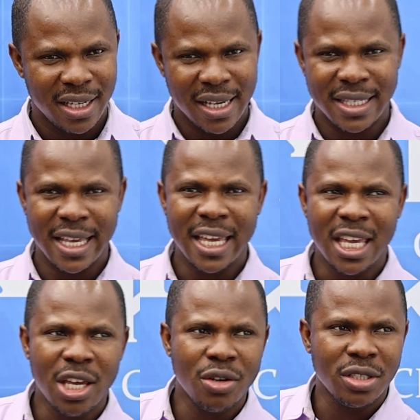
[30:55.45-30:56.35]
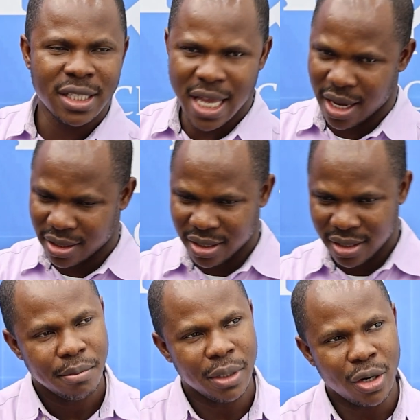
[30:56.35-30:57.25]
is a huge
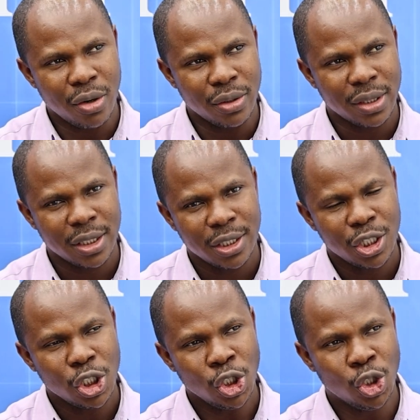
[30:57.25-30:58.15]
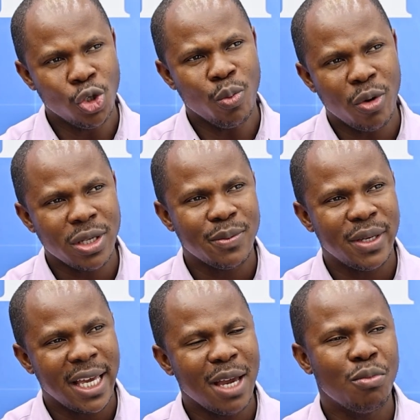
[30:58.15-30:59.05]
tax, because you must
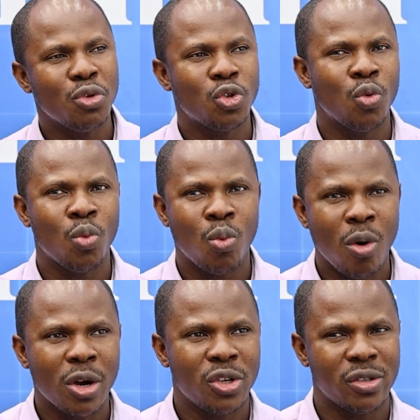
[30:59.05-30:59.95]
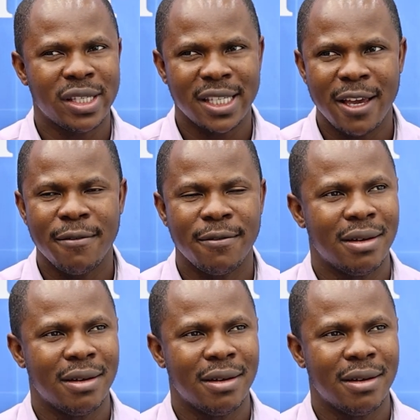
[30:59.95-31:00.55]
be able to work yourself